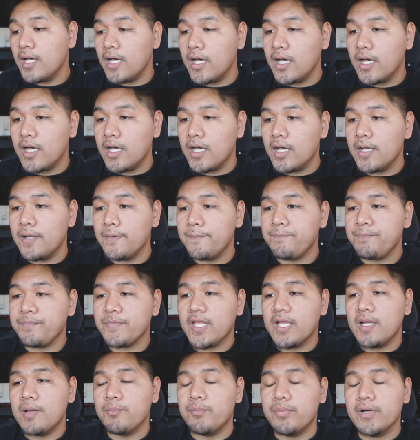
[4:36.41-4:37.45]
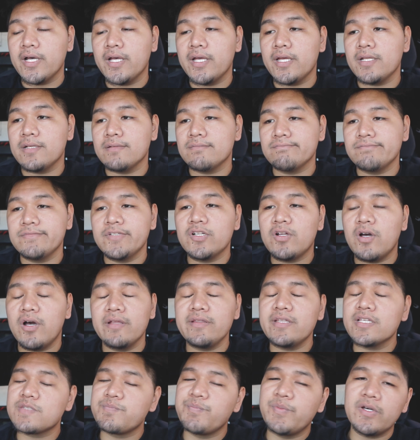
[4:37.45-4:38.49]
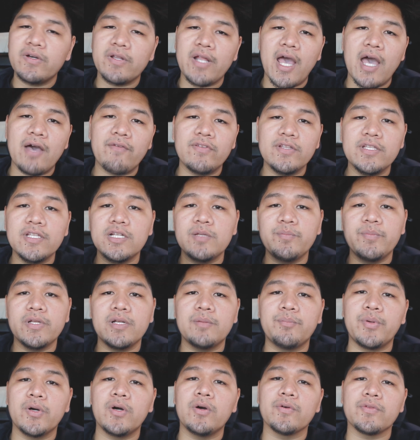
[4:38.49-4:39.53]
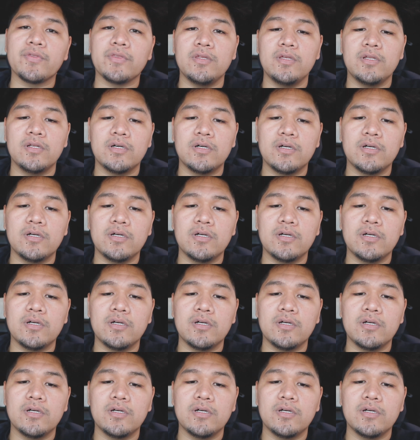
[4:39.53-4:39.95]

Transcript: but on this build I have a little bit of both.